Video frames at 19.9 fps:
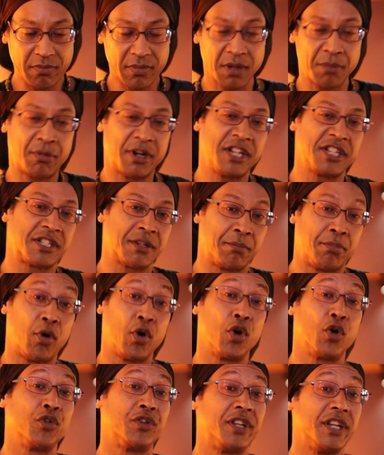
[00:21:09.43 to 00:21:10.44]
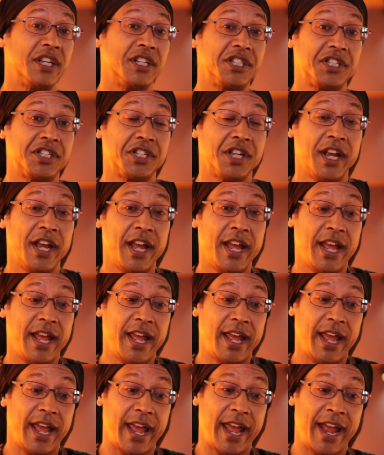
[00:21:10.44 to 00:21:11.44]
but it's a boiled dish,
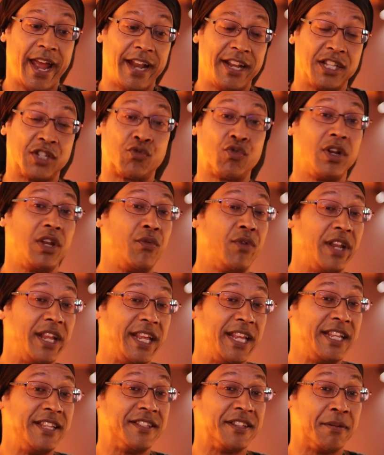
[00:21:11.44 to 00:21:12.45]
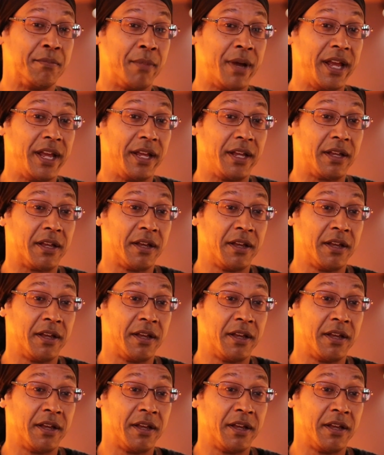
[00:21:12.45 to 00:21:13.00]
and it's really, really easy to make